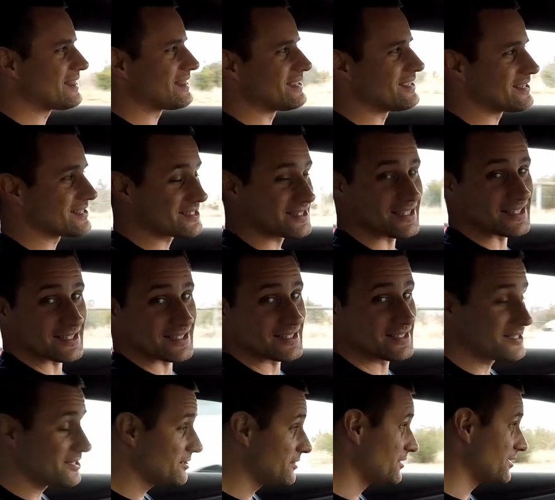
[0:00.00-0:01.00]
this
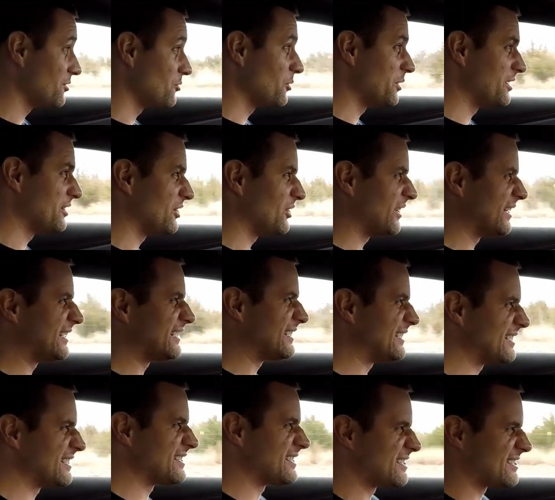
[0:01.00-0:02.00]
steering wheel
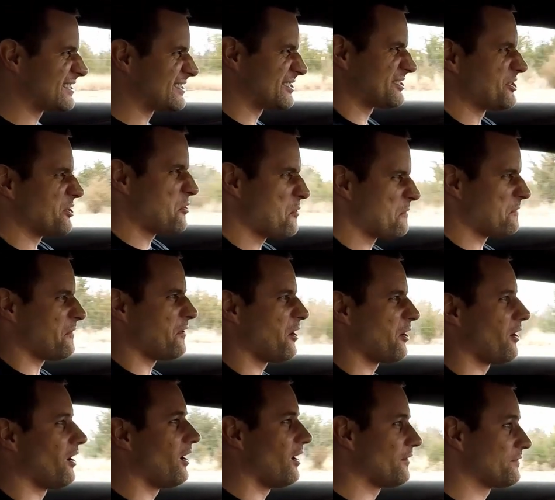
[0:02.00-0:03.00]
is so
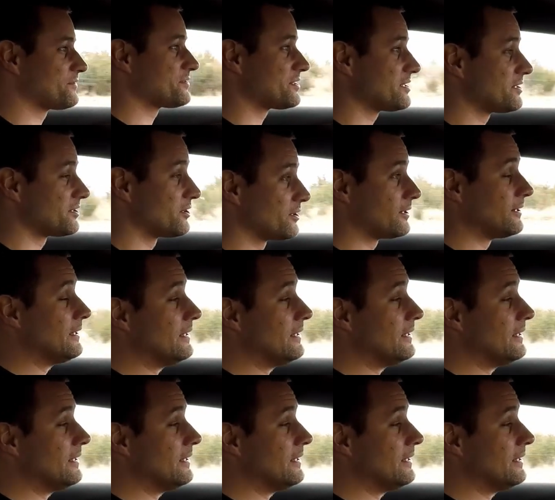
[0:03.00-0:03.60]
far off center.